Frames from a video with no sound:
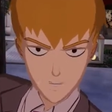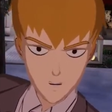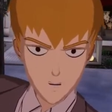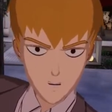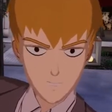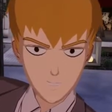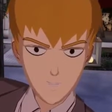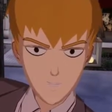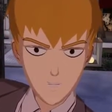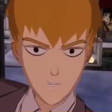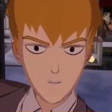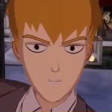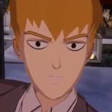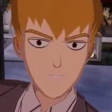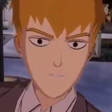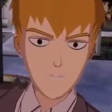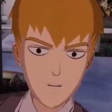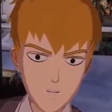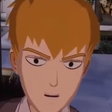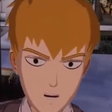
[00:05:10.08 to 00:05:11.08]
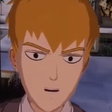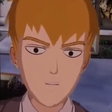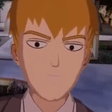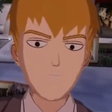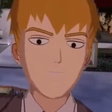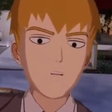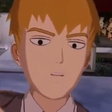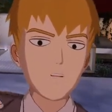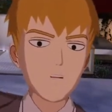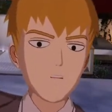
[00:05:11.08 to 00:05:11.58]
for, I now have to pay
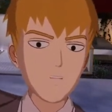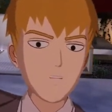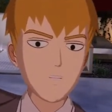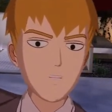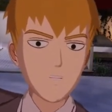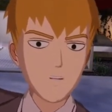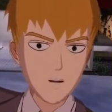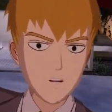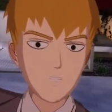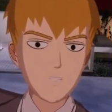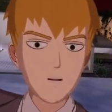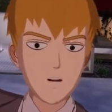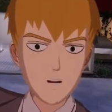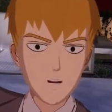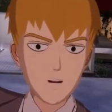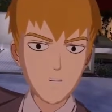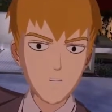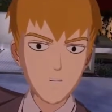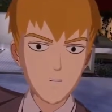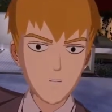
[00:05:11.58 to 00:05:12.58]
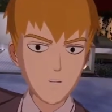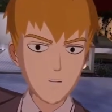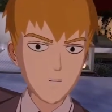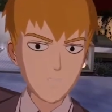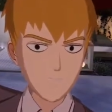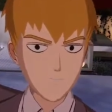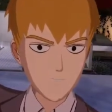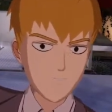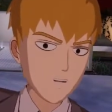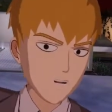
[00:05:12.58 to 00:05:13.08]
another 100
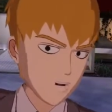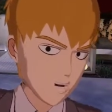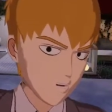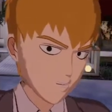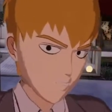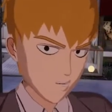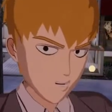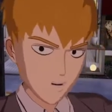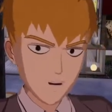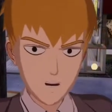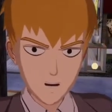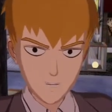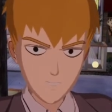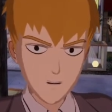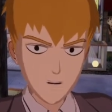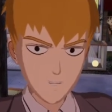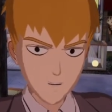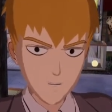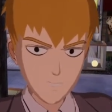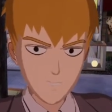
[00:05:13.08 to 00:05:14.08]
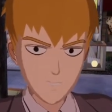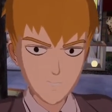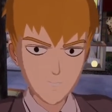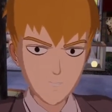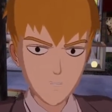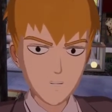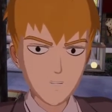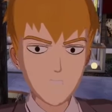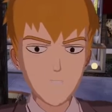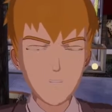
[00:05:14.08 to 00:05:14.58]
to actually cover that position,
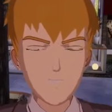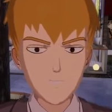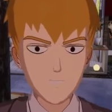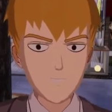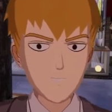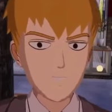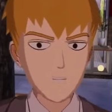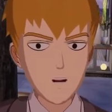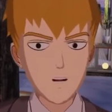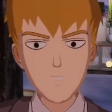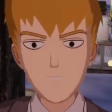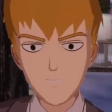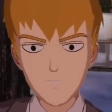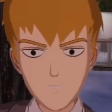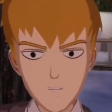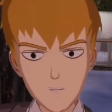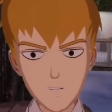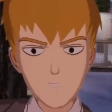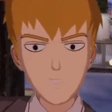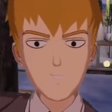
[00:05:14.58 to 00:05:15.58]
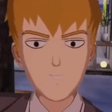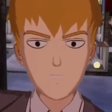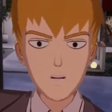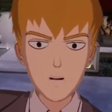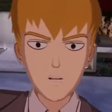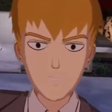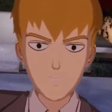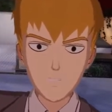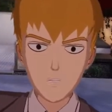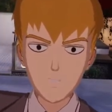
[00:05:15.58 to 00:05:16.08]
So this is how
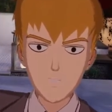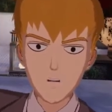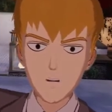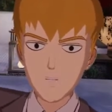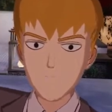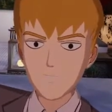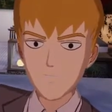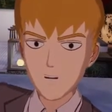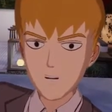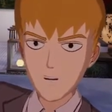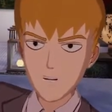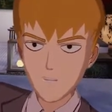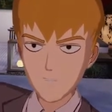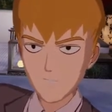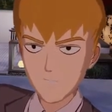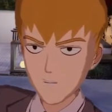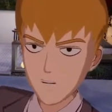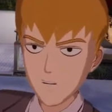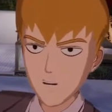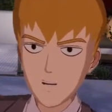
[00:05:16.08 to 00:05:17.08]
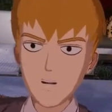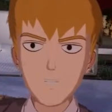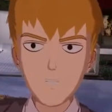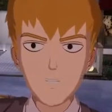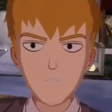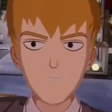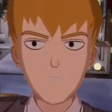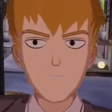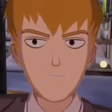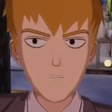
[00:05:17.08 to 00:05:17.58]
things can quickly stack up.
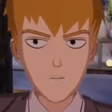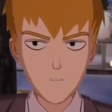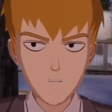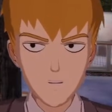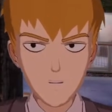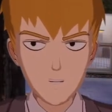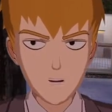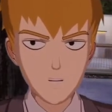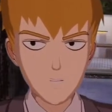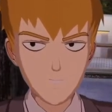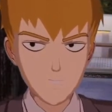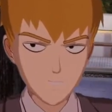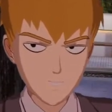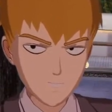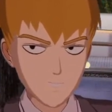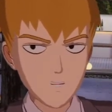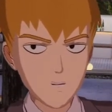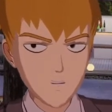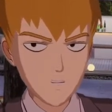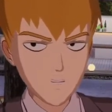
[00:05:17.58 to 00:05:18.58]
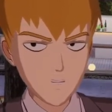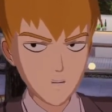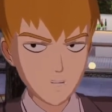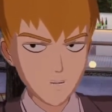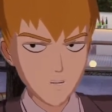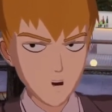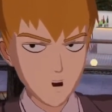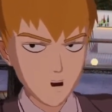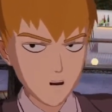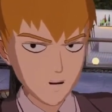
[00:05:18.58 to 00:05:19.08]
And this is essentially
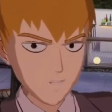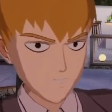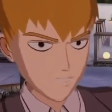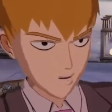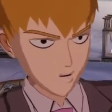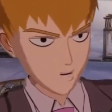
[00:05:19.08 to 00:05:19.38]
what hedge